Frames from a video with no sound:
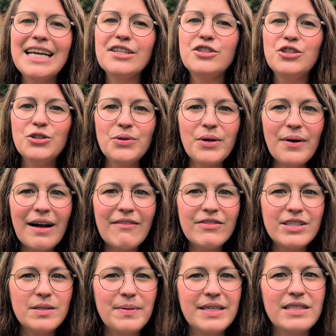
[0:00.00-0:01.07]
is, do you have
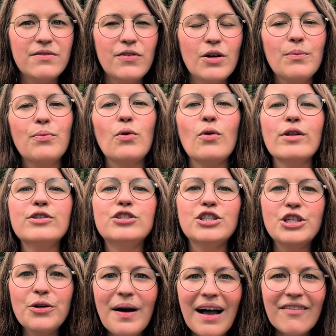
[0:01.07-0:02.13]
the space for a bull?
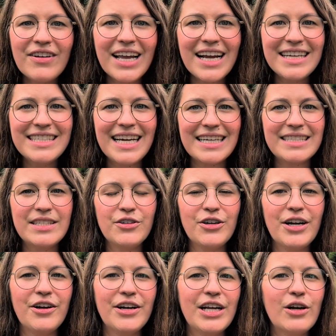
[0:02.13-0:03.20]
Do you have AI techs in
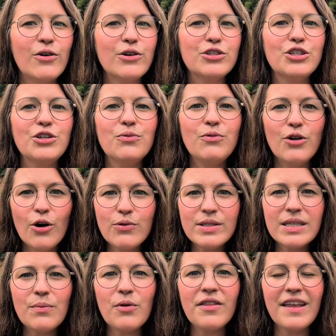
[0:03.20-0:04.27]
your area? Or do you know
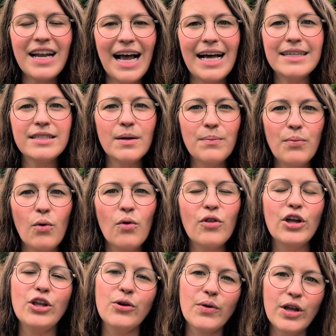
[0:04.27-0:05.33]
someone that has a bull
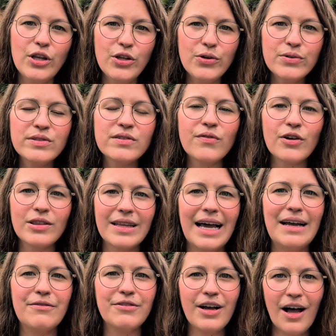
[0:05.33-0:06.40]
that you can use for
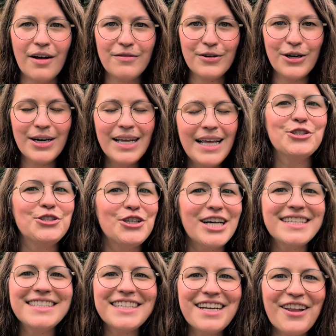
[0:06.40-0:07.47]
live cover?
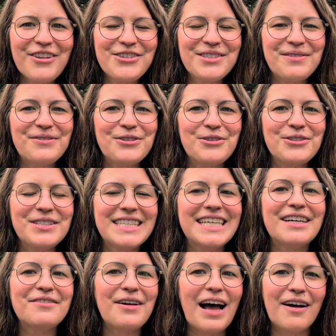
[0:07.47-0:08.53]
Just another
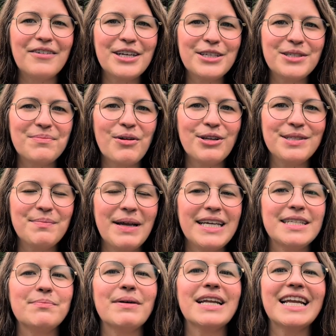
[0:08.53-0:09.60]
difficulty of having a small
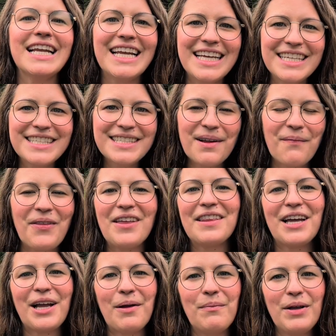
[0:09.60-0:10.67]
space, but it is something
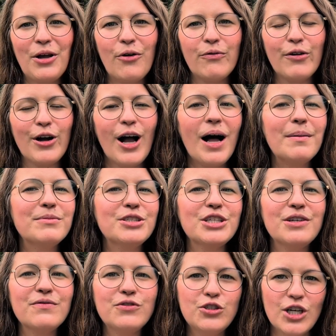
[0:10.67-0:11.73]
that can be overcome.
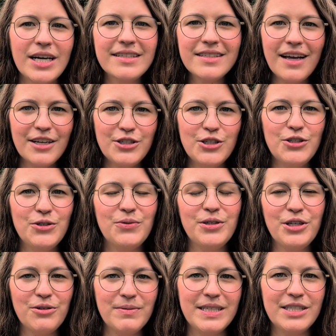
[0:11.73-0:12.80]
So you've just got to do
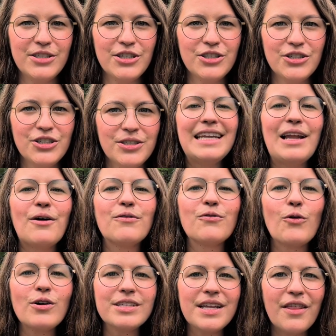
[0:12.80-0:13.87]
your research. Now, of
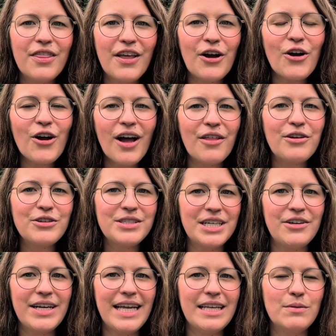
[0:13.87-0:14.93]
course, there are other
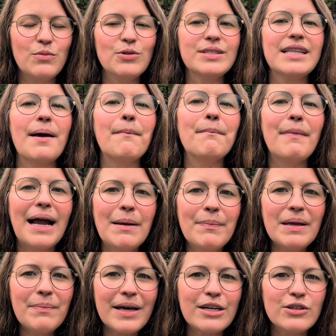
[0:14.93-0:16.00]
dairy animals that might
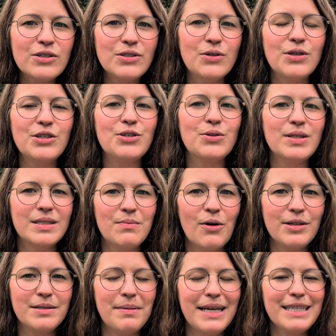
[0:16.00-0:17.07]
be better suited to a
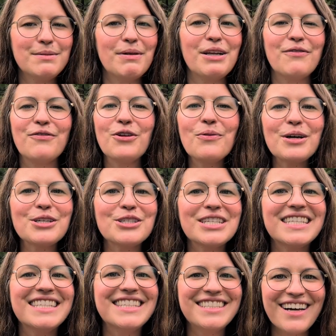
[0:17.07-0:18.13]
small space, but if you are
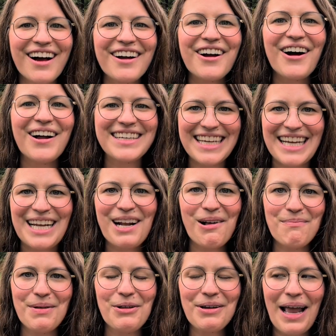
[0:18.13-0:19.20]
just stuck on getting
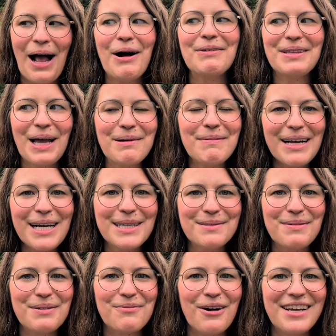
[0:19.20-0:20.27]
a milk cow like my
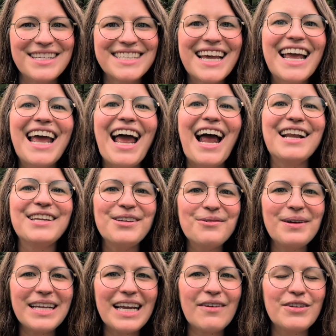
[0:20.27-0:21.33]
husband was and you
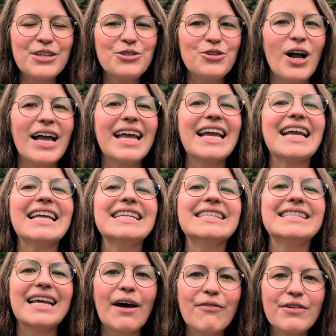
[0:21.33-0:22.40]
want to give it a try, it can
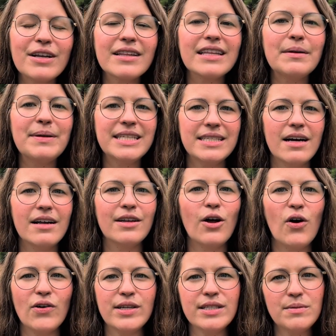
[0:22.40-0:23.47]
definitely be done
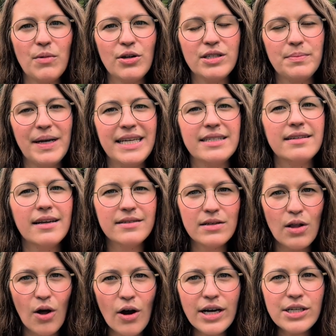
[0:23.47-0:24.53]
on a small space as
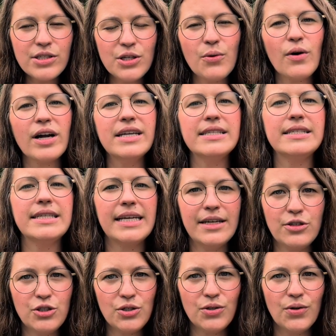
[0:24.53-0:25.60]
long as you are
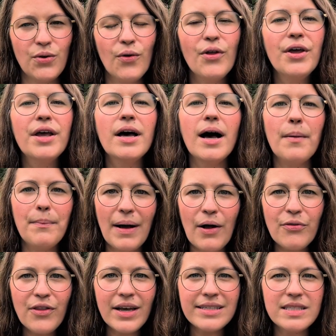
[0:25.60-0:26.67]
intentional
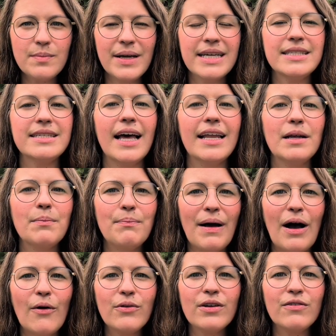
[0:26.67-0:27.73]
about that space and
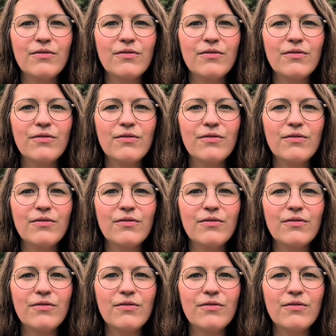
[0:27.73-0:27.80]
about